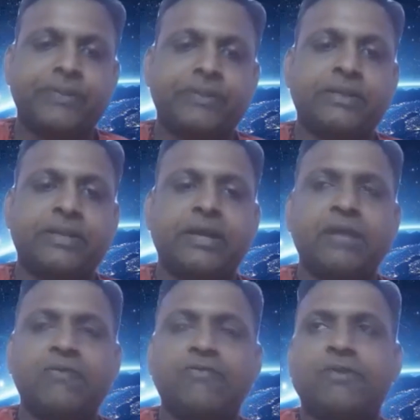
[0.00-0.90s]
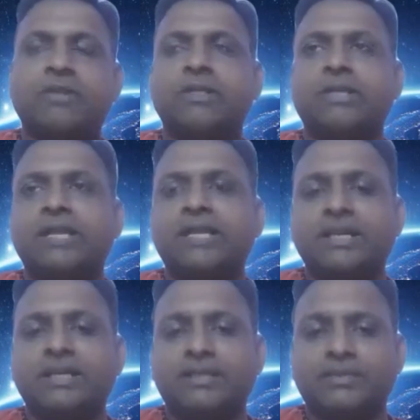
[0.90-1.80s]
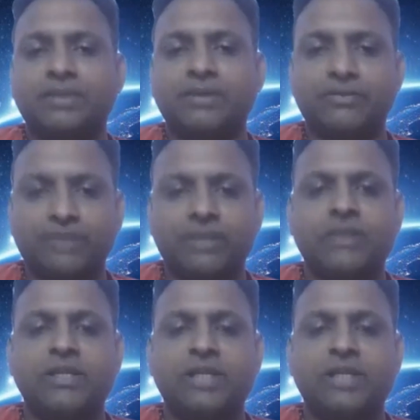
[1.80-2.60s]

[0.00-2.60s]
They are fortunate in terms of work.